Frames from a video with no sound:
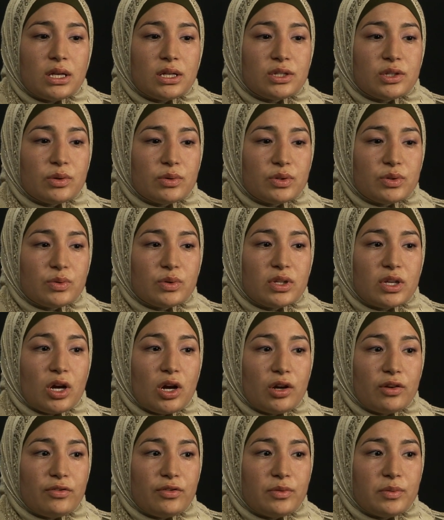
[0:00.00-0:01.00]
So it was really
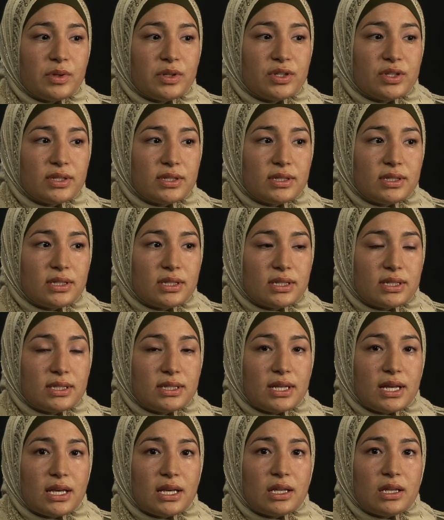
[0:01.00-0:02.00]
hard for me just to
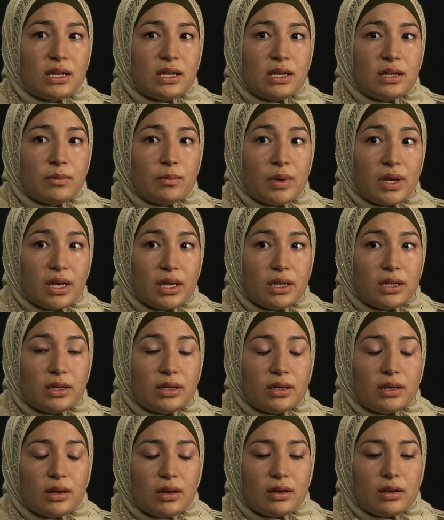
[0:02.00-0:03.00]
stay in bed.
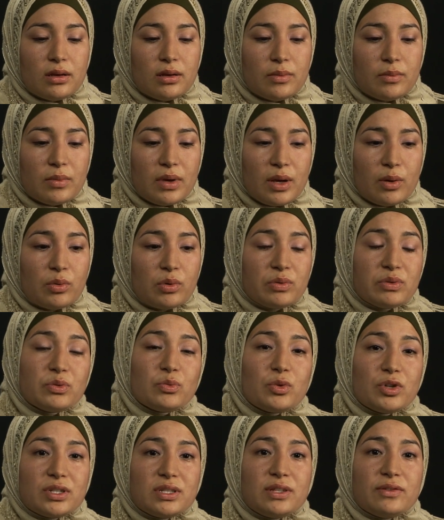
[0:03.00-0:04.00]
And what was
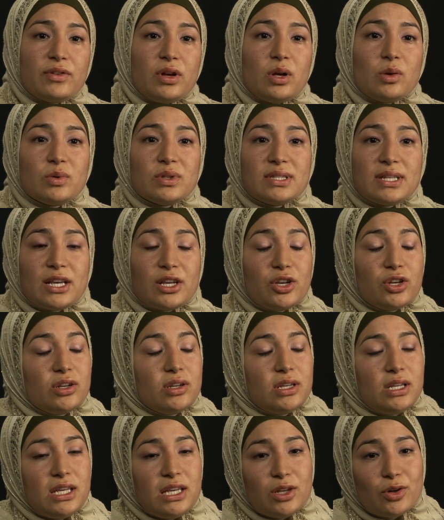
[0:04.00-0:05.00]
worst of all was I
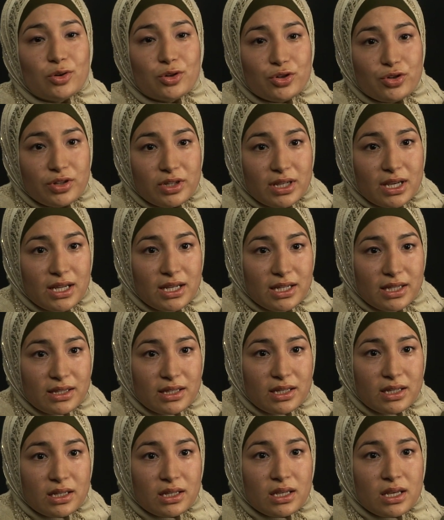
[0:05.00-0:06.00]
couldn't eat or drink
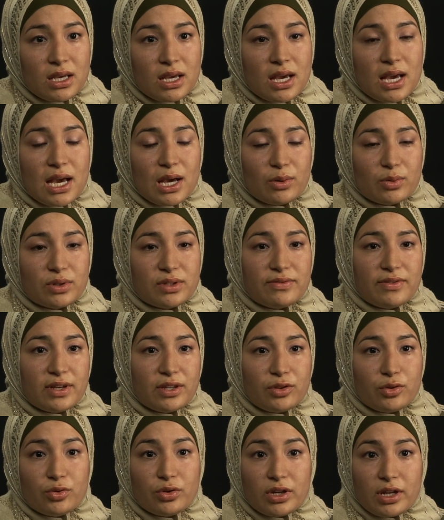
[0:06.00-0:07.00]
anything. I was
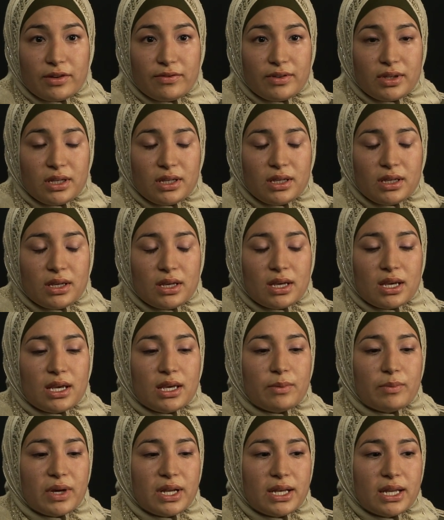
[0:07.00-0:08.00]
fed through an IV
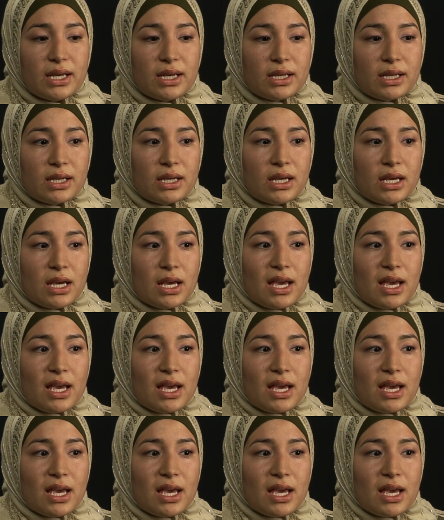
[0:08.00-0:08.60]
in my neck,